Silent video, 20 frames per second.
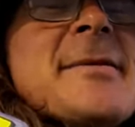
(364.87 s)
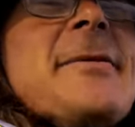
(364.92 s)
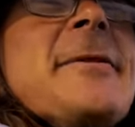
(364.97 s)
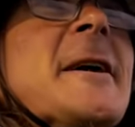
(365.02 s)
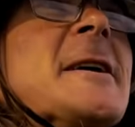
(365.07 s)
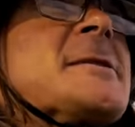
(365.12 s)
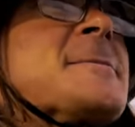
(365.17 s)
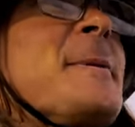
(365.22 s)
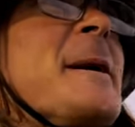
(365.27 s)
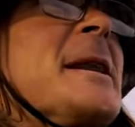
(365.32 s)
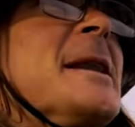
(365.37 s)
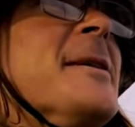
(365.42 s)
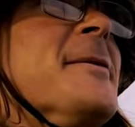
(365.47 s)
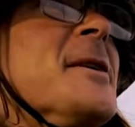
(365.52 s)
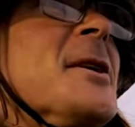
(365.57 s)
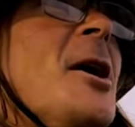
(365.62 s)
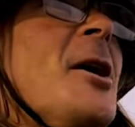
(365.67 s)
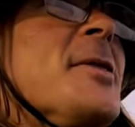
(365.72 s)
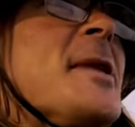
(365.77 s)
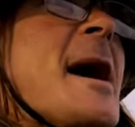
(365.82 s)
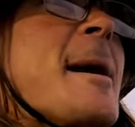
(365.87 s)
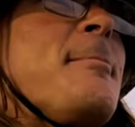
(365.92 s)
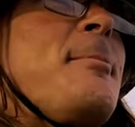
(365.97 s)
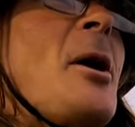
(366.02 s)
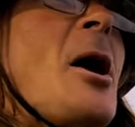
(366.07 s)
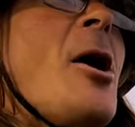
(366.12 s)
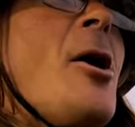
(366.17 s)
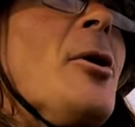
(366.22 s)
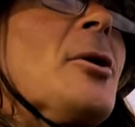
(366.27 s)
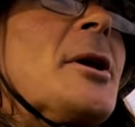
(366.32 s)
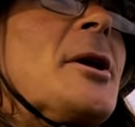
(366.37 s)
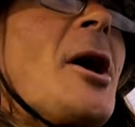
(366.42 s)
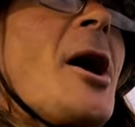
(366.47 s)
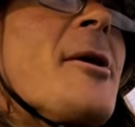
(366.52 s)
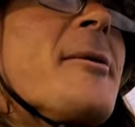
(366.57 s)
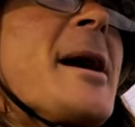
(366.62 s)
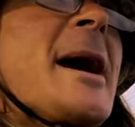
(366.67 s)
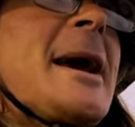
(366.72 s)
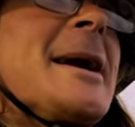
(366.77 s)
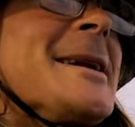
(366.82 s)
fish been living on that pole, and I
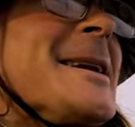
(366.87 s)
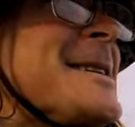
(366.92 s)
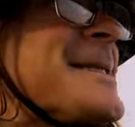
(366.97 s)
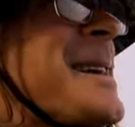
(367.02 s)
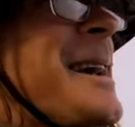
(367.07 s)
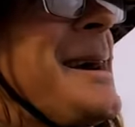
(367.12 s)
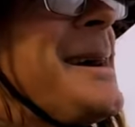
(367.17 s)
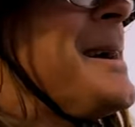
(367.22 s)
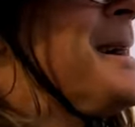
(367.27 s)
reckon it's